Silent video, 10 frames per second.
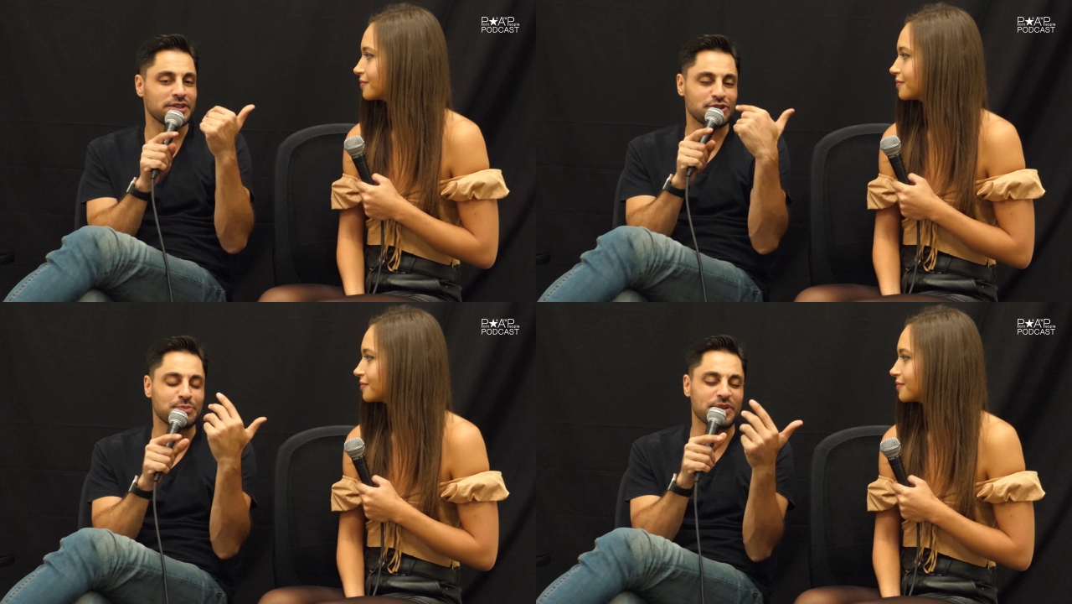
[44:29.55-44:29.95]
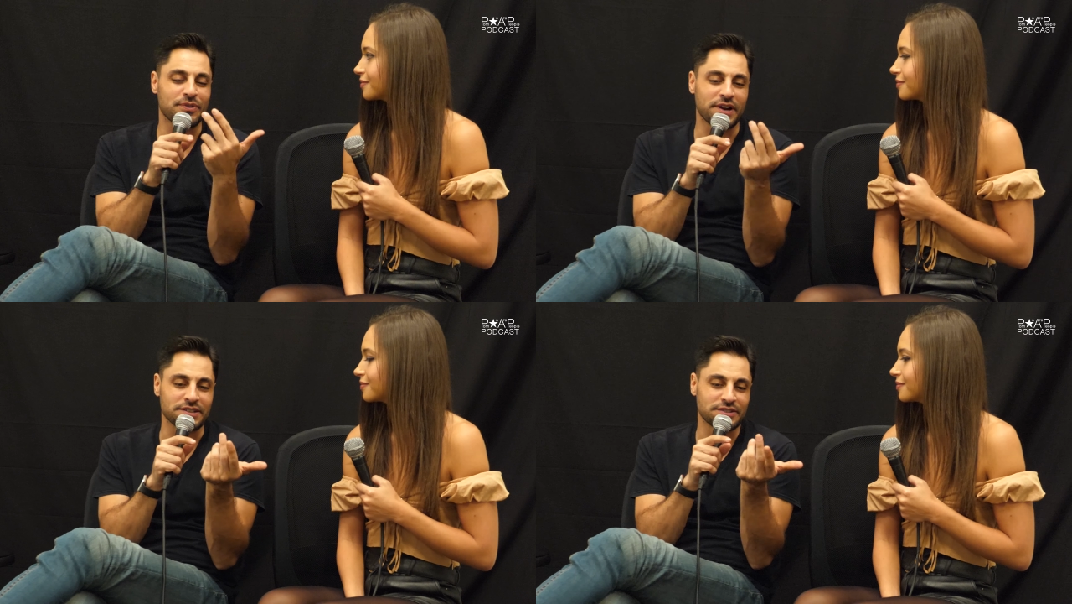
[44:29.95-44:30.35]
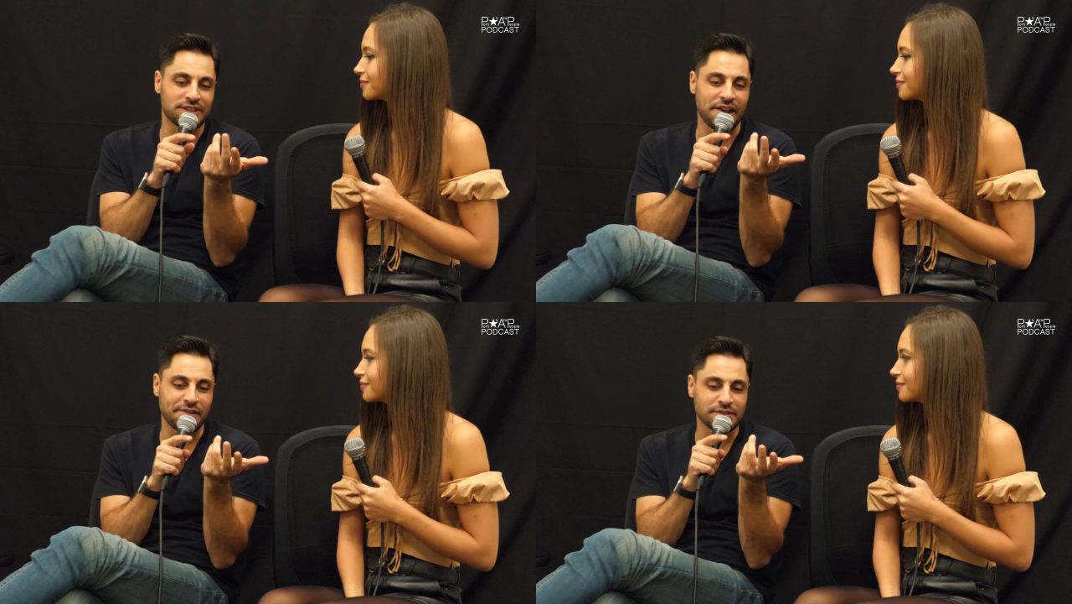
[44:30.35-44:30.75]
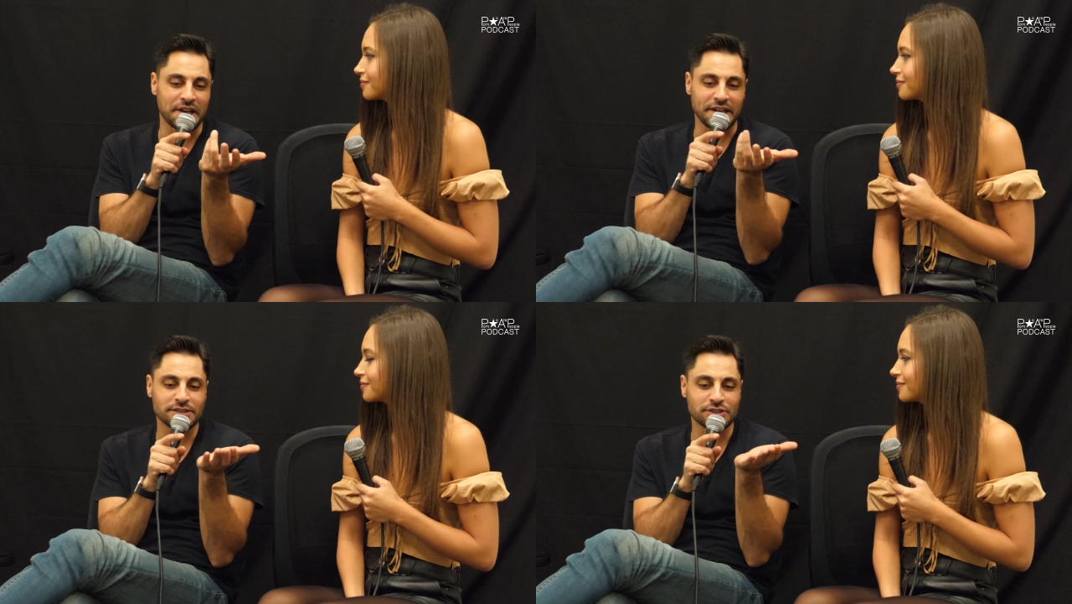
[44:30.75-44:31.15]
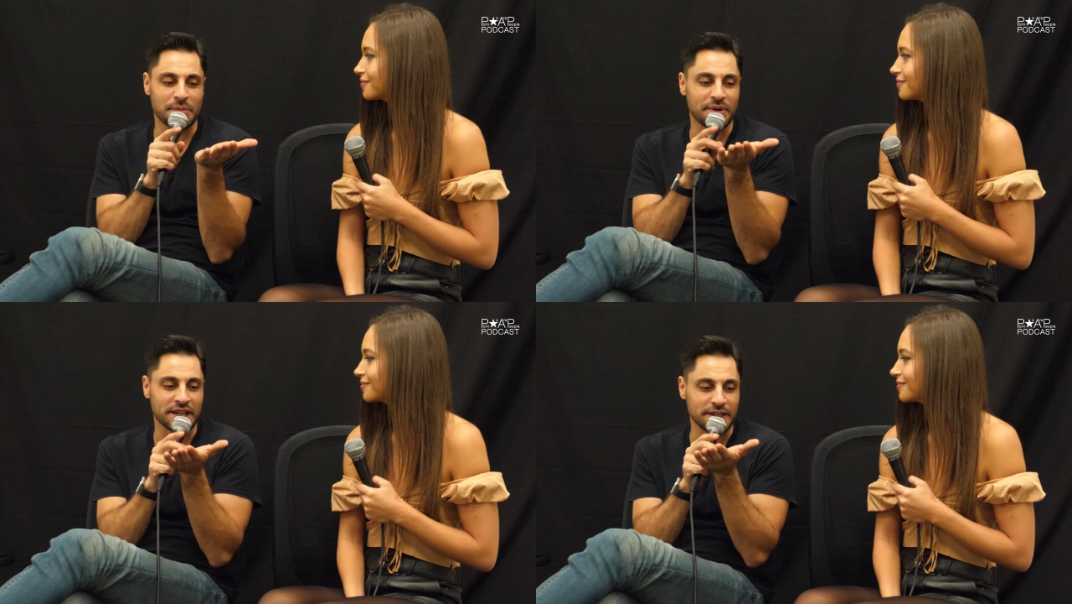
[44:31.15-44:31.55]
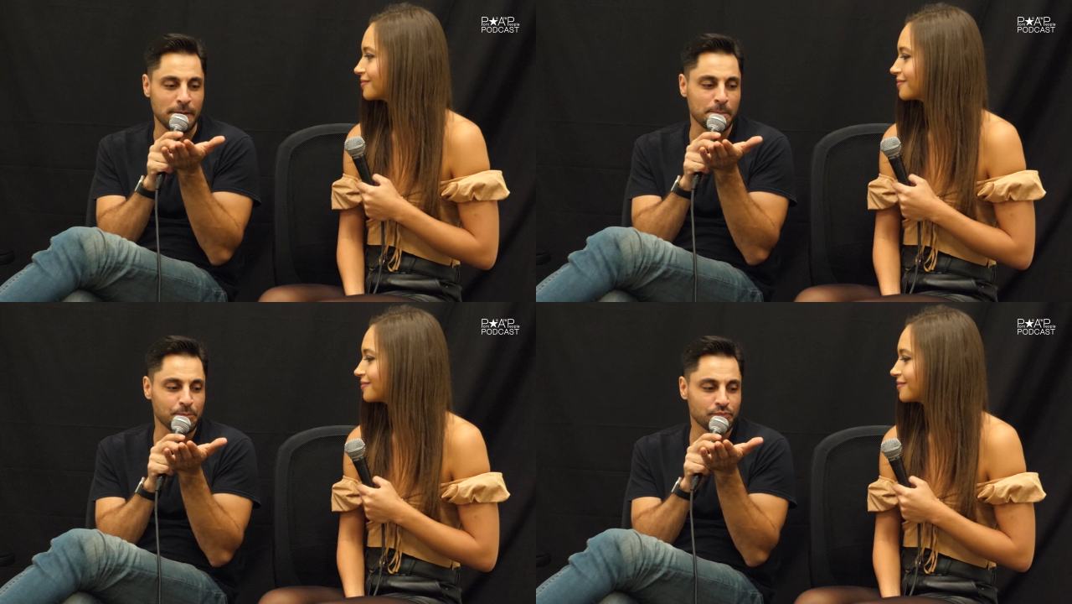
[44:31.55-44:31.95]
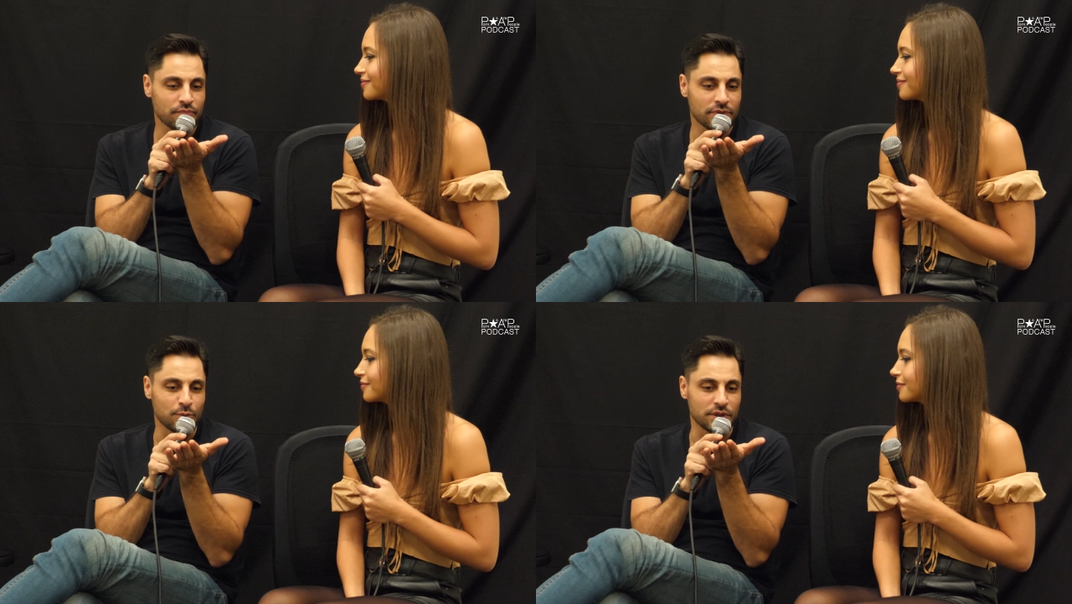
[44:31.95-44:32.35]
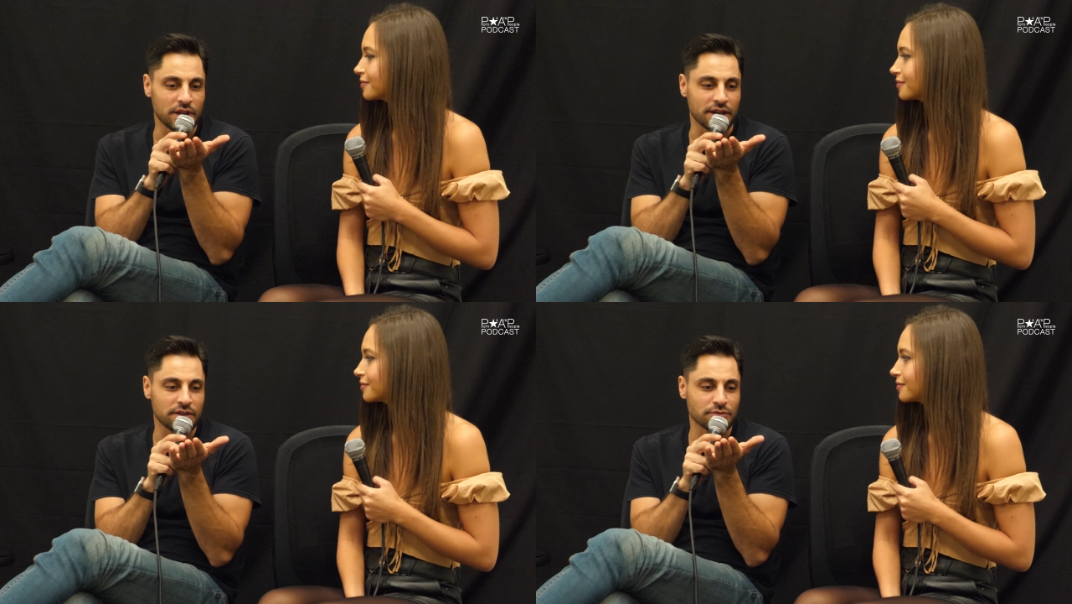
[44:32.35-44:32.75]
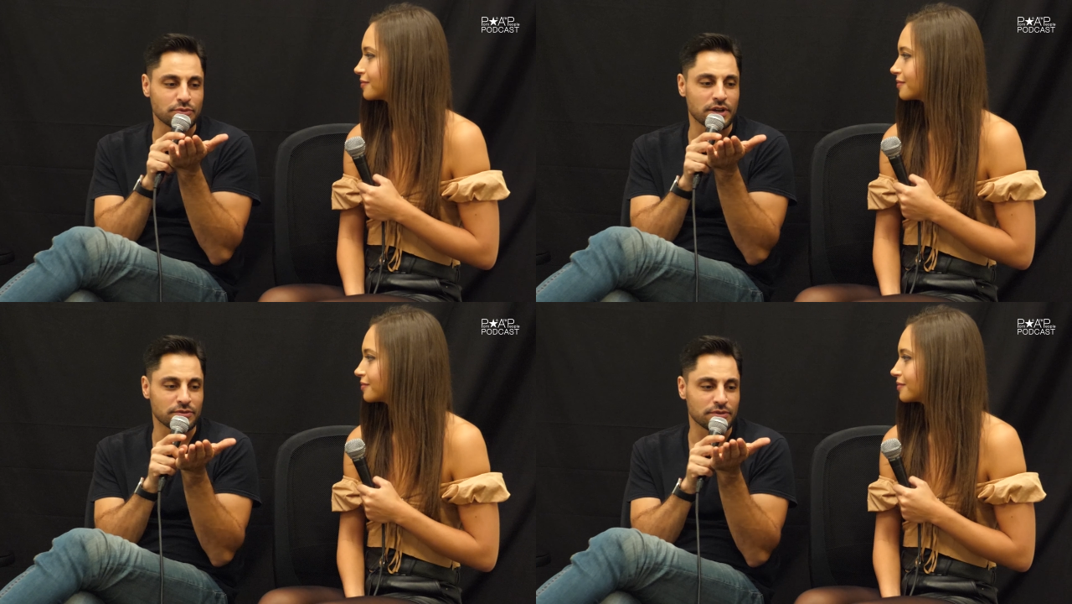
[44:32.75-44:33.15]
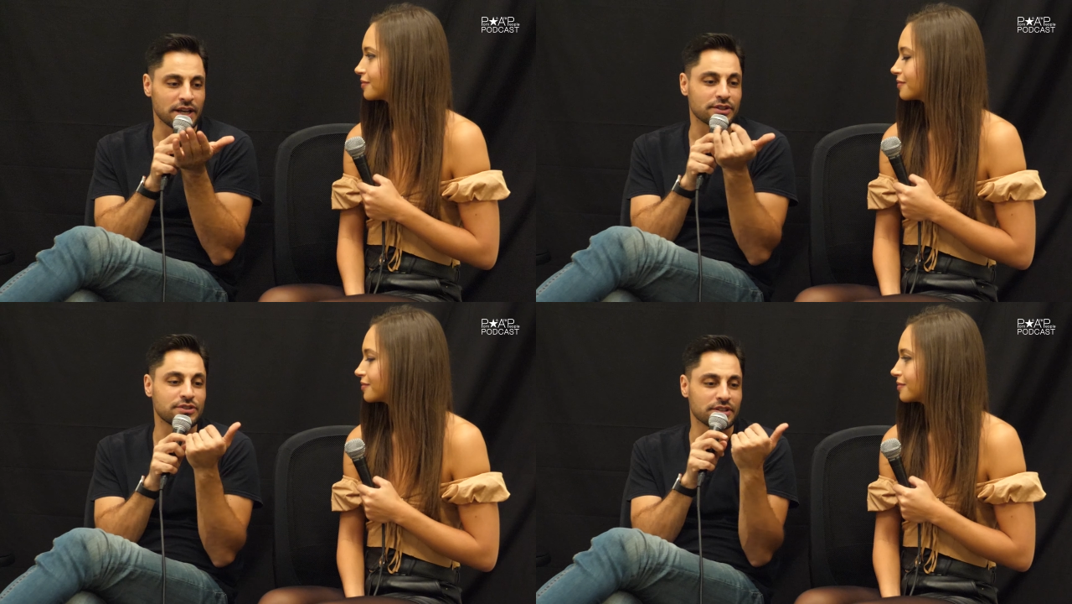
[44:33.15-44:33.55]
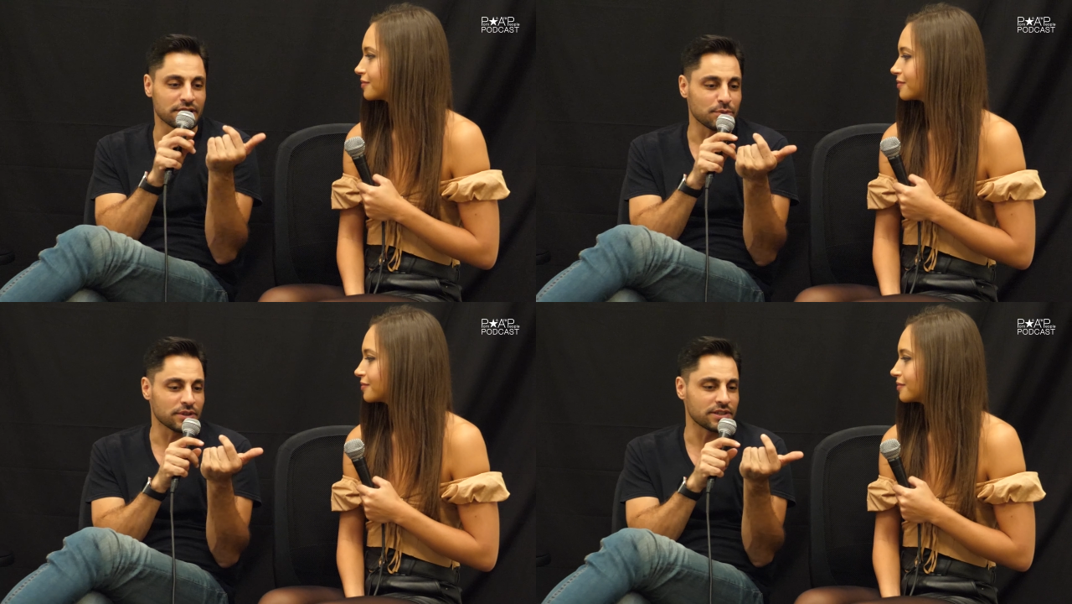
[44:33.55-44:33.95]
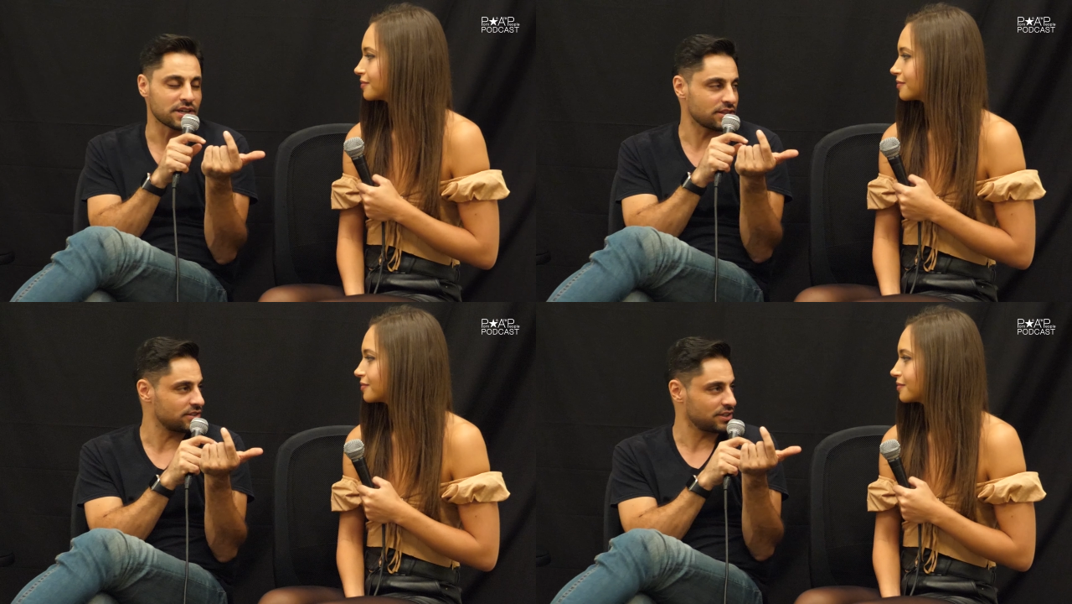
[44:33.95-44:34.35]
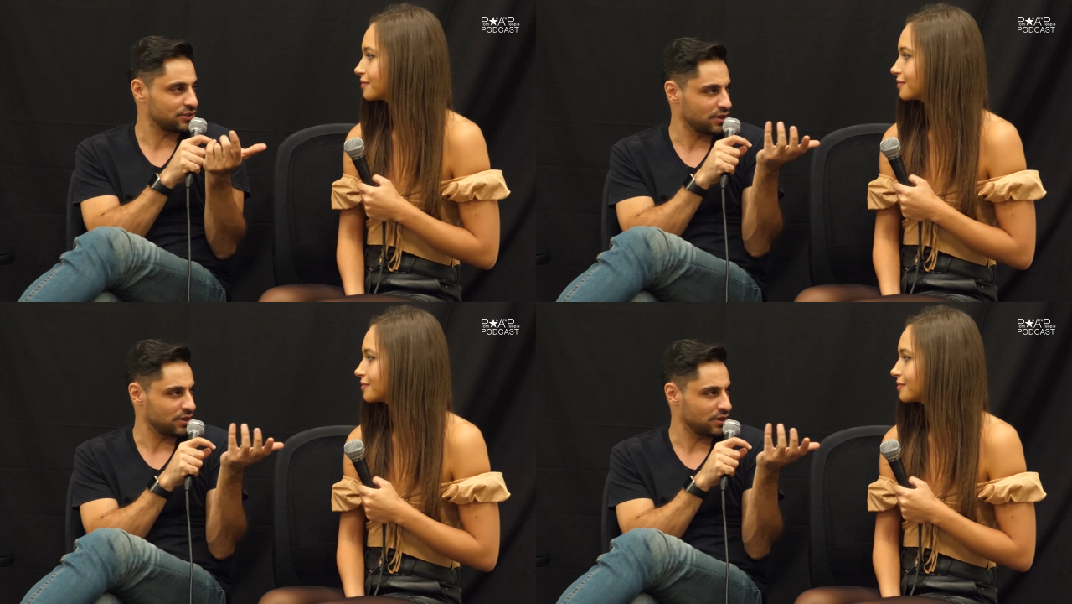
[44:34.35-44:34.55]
Speaker 1: It'd just be fun that like somebody would like run or like deliberately take the six